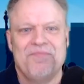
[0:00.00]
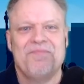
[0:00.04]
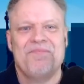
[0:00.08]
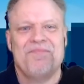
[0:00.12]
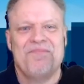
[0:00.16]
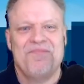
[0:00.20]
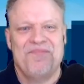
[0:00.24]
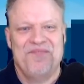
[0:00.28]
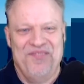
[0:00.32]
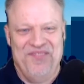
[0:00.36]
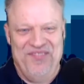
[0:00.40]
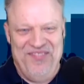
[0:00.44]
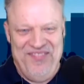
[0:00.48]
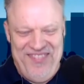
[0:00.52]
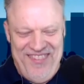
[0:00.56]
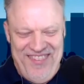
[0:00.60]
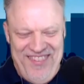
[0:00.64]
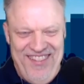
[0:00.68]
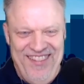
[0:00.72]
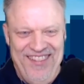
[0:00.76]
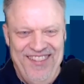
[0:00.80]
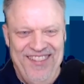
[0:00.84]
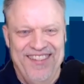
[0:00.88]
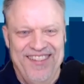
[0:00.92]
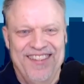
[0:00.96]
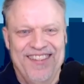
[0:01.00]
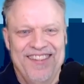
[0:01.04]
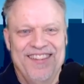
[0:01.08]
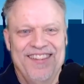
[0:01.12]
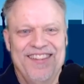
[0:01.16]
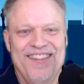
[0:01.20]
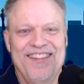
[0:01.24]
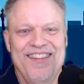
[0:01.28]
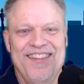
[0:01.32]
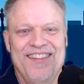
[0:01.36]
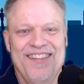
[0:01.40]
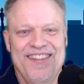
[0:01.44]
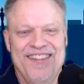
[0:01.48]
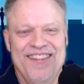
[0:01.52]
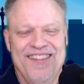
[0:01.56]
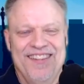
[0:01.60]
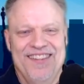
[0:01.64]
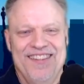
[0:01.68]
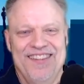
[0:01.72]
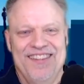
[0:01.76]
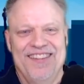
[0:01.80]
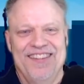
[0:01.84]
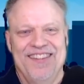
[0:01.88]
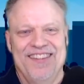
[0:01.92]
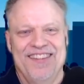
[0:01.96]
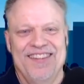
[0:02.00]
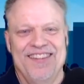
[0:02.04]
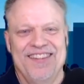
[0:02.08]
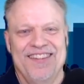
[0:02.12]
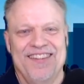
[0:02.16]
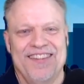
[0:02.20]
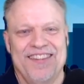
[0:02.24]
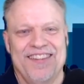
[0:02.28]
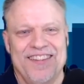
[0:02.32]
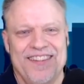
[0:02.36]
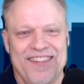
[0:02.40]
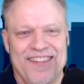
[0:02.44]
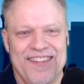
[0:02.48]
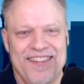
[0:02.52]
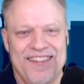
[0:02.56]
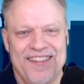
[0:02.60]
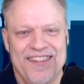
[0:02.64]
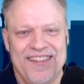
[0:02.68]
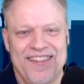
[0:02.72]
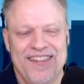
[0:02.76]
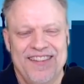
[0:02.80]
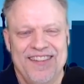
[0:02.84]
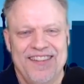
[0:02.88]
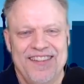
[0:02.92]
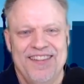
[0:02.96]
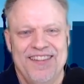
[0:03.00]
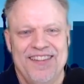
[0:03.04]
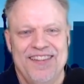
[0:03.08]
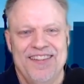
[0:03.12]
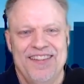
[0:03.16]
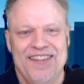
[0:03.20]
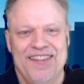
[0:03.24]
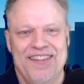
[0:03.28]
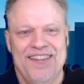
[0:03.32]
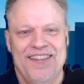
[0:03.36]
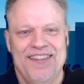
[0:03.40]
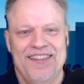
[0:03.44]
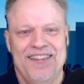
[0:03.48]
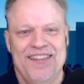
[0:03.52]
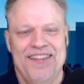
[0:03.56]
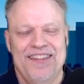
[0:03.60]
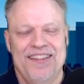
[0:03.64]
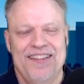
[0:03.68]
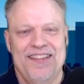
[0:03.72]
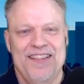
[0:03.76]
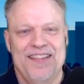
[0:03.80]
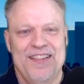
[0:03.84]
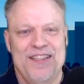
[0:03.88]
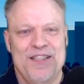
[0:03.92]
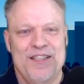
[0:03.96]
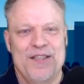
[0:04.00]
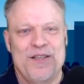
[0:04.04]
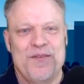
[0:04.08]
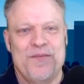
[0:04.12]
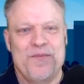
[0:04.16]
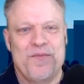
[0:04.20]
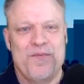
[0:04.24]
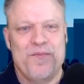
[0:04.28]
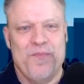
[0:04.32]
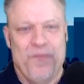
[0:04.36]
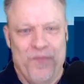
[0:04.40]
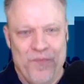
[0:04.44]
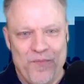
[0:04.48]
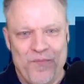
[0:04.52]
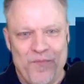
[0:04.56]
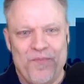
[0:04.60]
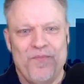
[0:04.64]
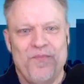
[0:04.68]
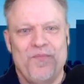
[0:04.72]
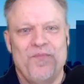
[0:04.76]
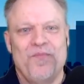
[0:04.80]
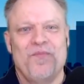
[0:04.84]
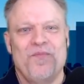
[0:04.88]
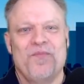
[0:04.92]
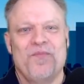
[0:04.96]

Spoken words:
(not speaking)